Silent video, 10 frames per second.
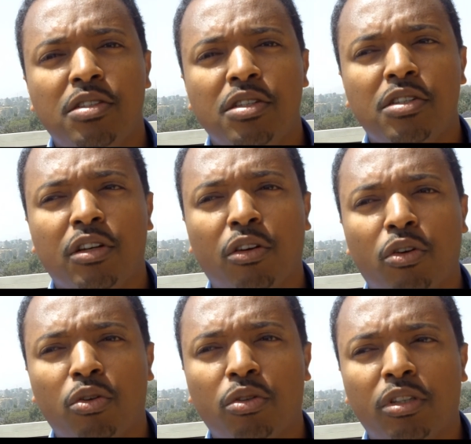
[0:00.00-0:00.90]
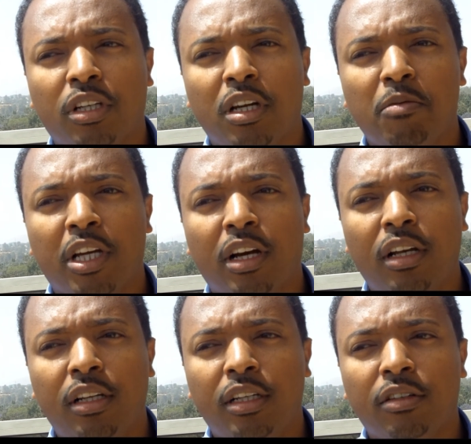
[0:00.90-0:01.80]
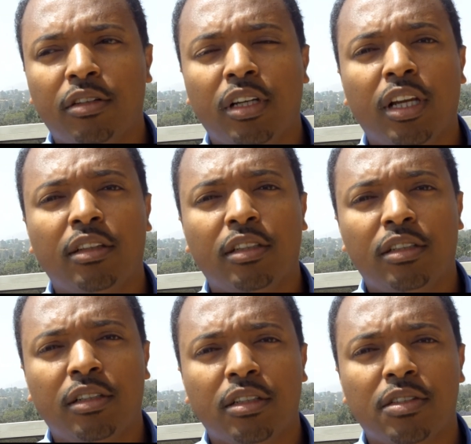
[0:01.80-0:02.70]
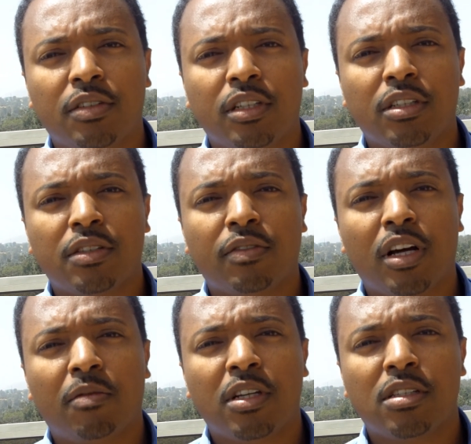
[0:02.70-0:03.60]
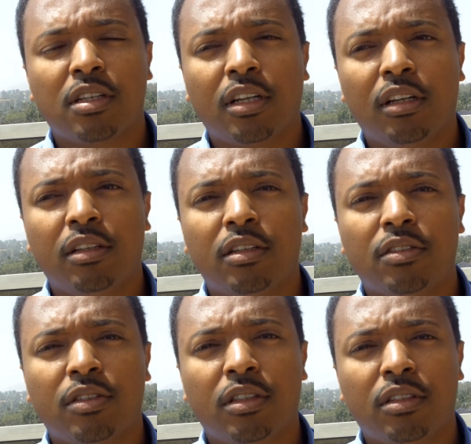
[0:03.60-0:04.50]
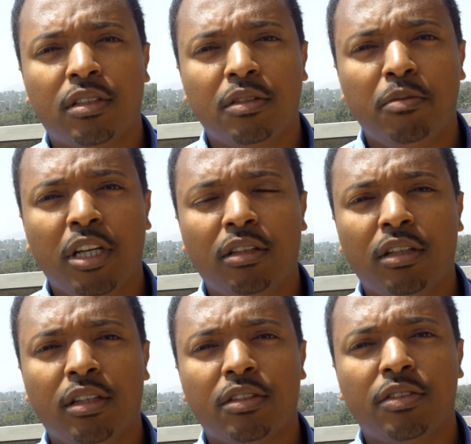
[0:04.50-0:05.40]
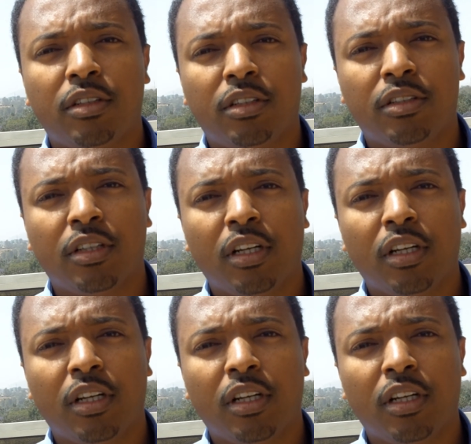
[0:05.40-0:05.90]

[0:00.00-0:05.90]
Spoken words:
This includes chemical and related industries, pharmaceutical industries, cement industries,